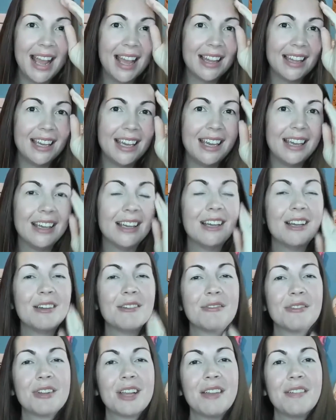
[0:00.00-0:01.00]
Haley,
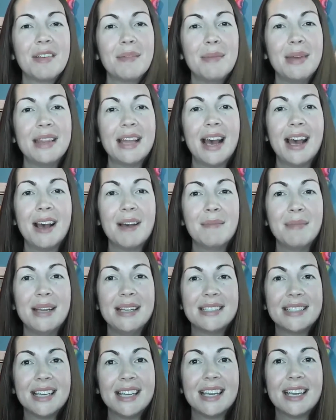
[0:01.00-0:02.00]
for giving me that
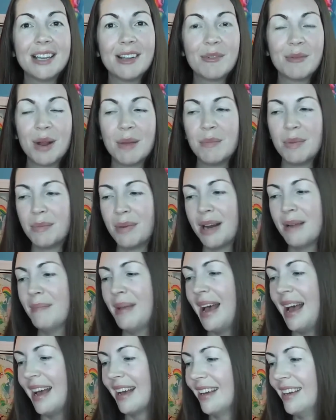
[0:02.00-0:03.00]
amazing Rainbow Brite
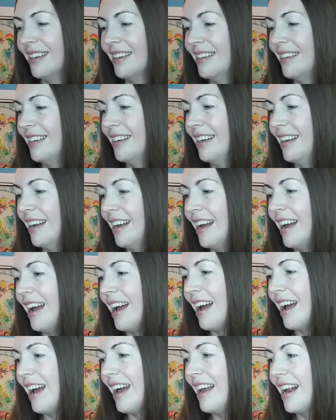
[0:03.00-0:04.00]
bag.
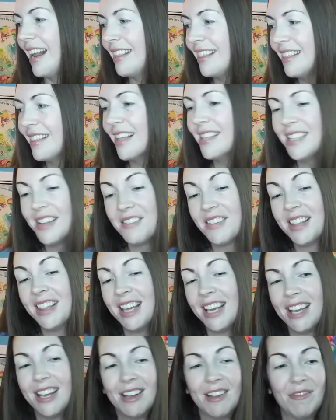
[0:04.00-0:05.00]
And I think that's
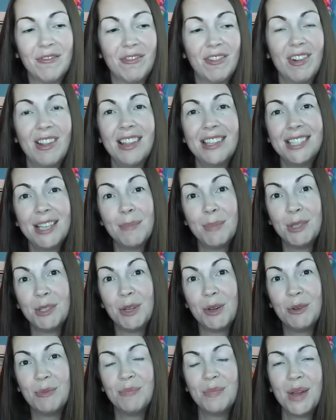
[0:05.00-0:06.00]
everything for this
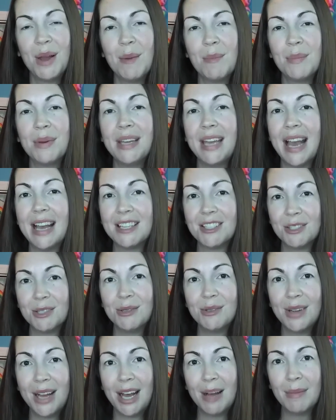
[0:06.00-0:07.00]
episode. But yeah,
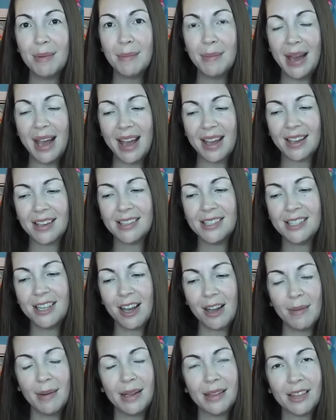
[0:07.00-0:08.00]
soon I'll be back to
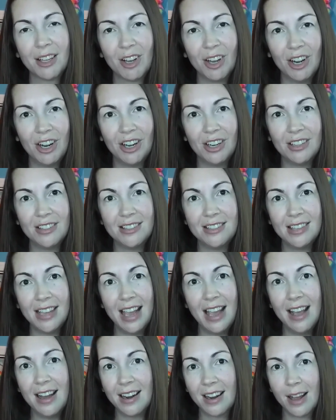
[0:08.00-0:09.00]
talk about the cards
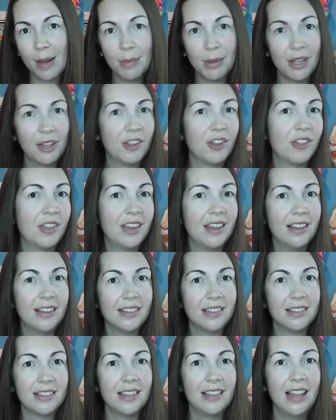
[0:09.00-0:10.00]
and a couple other
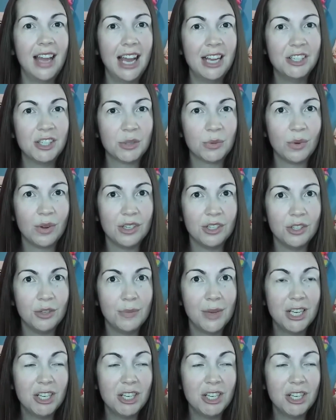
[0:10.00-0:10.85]
things that I just want to